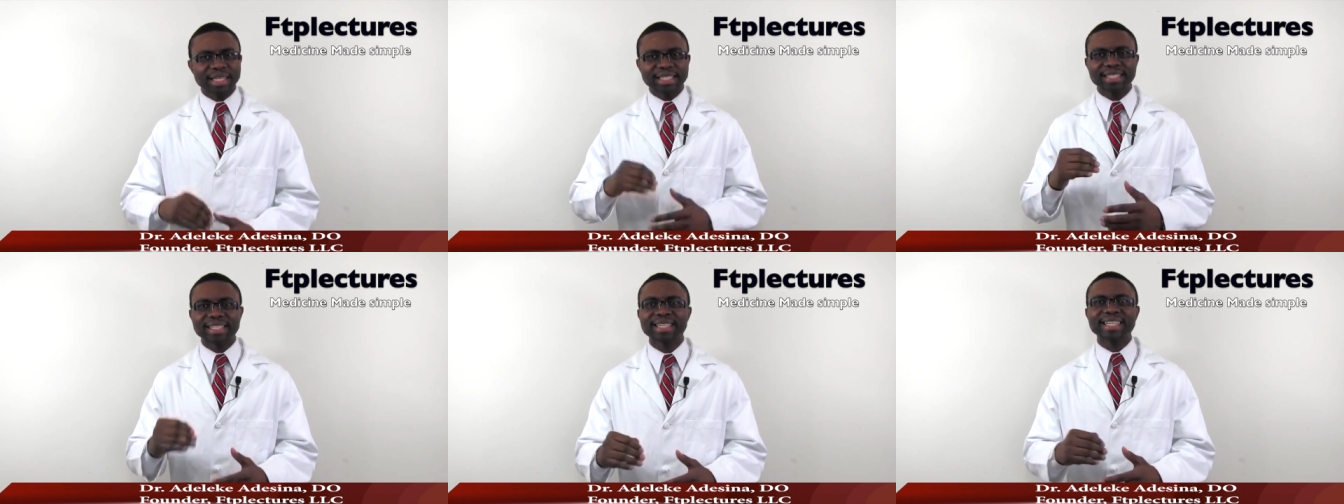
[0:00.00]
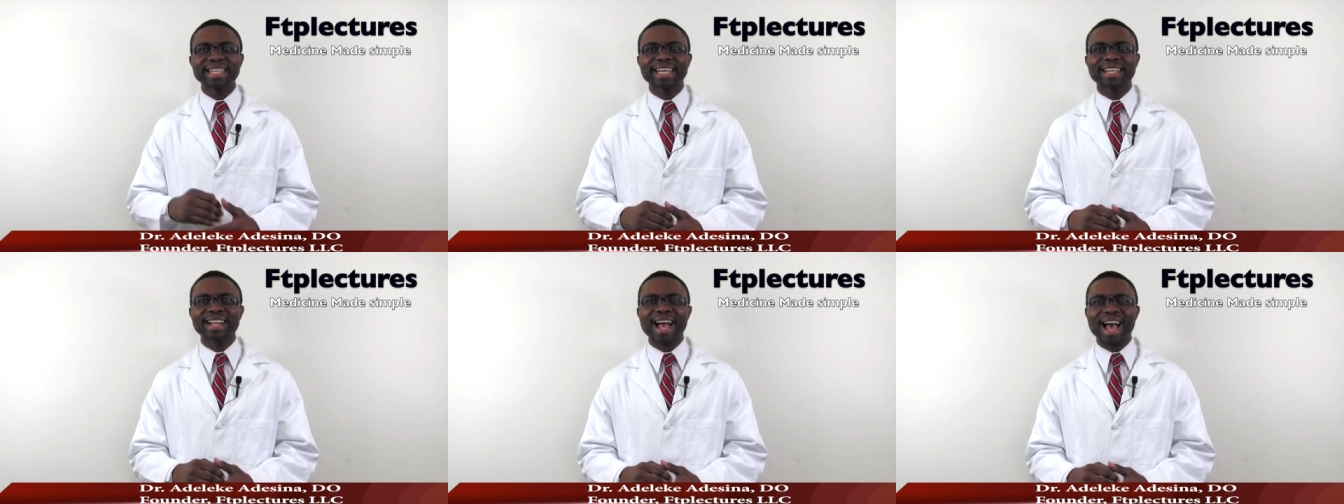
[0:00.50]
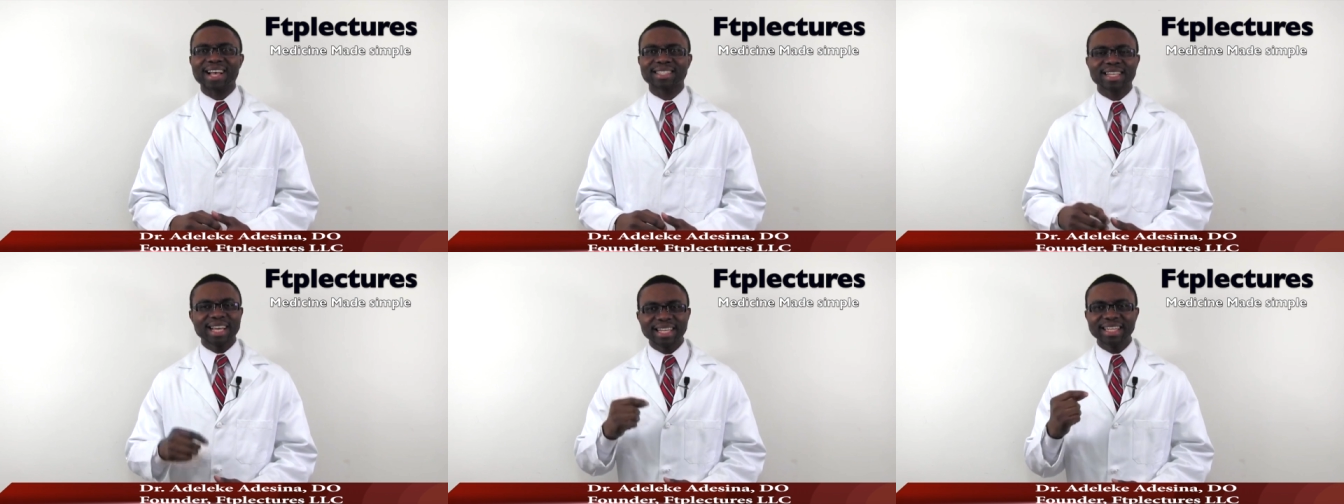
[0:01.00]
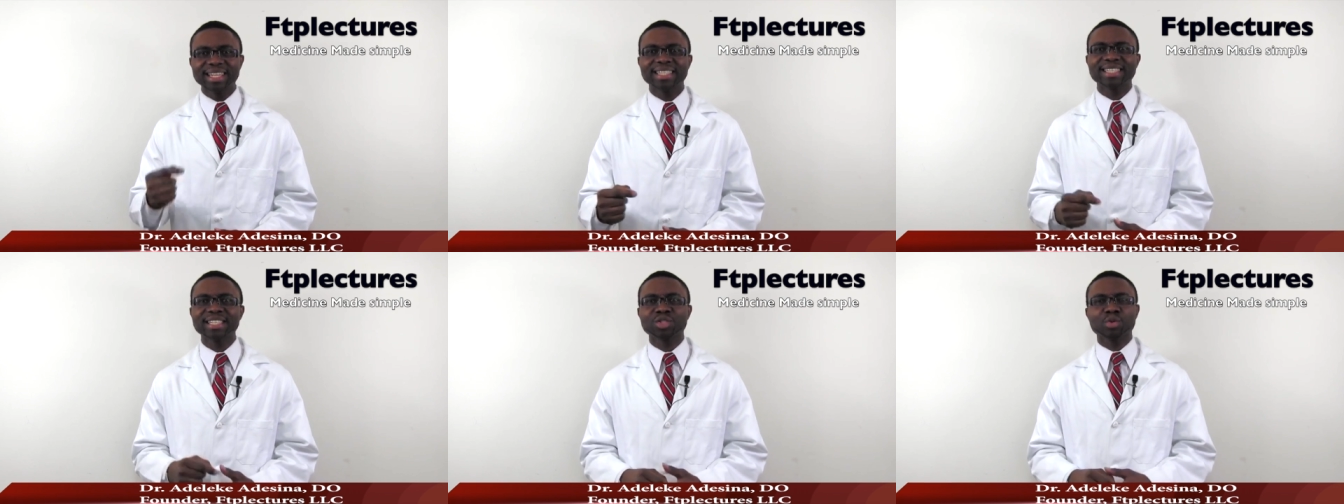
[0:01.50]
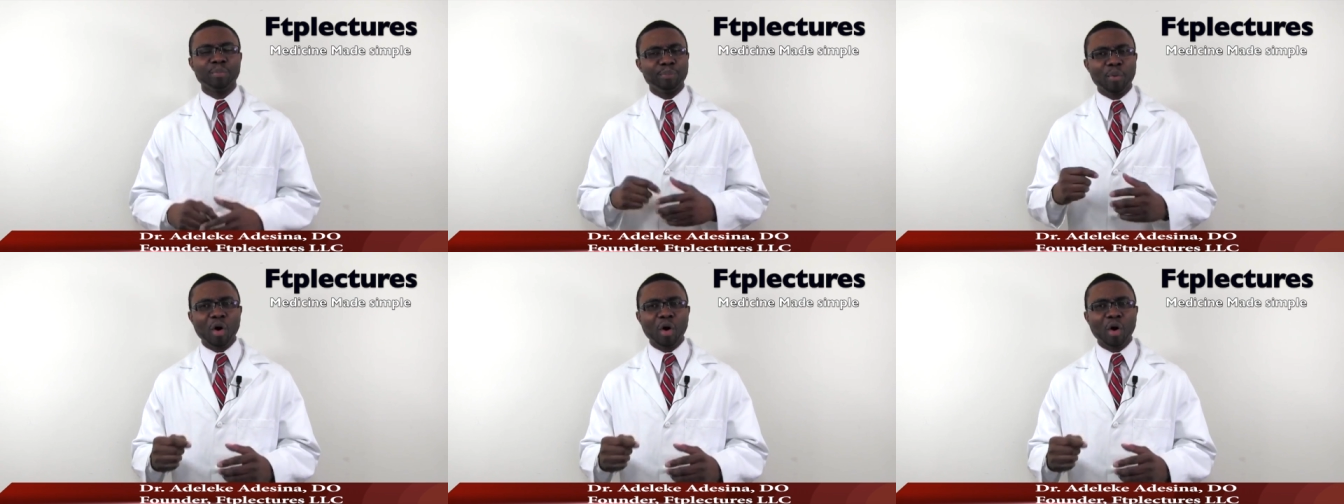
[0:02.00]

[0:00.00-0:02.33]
sitting in class, listening to